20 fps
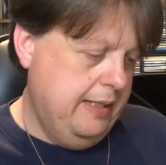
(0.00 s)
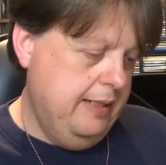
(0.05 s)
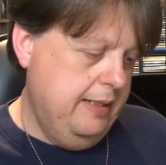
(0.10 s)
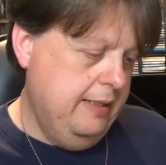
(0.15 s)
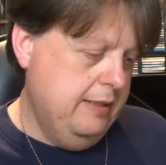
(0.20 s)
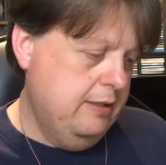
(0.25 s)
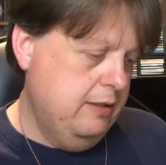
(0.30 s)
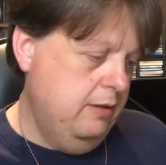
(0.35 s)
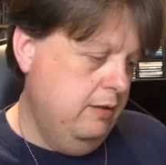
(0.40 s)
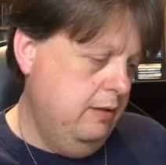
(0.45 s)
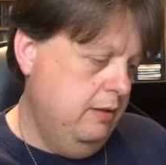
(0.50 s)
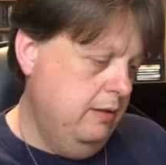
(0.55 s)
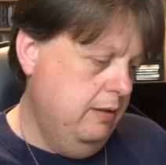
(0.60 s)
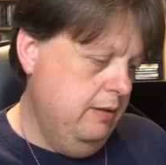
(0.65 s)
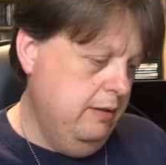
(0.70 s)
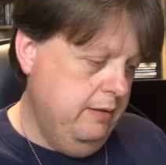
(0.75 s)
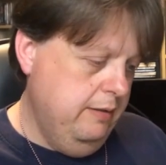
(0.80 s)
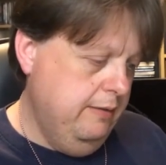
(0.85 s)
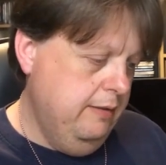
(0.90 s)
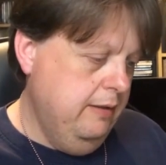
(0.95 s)
And it's
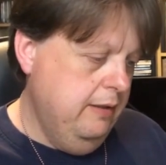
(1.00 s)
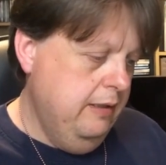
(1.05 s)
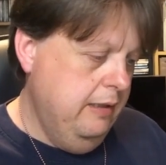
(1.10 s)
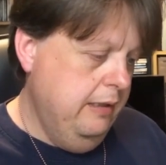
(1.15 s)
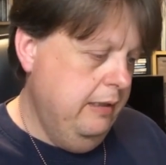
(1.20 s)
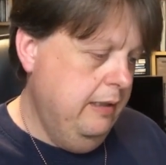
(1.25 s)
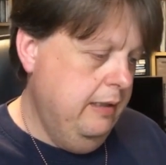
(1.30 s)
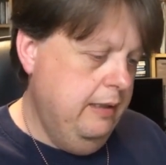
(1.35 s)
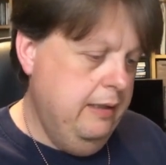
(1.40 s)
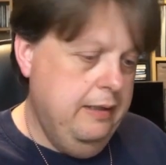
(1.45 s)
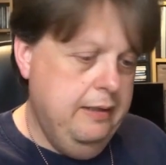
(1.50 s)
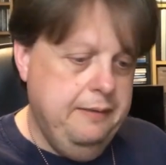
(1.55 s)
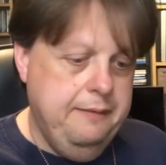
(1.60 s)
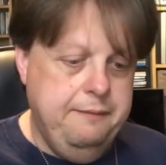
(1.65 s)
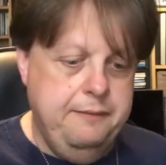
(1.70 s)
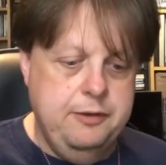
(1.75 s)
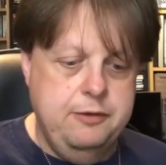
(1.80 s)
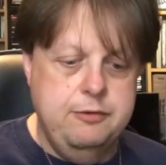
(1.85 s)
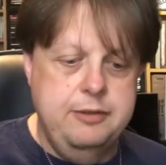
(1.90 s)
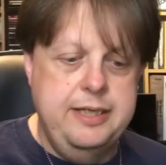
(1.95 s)
on
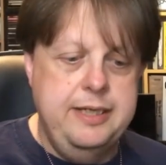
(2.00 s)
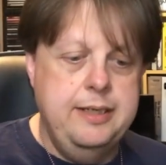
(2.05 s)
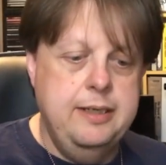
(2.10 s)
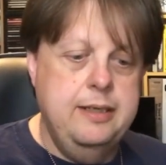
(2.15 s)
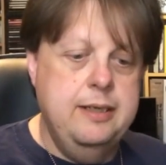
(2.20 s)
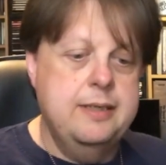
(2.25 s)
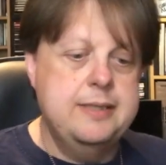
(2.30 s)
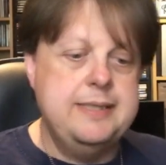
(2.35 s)
the green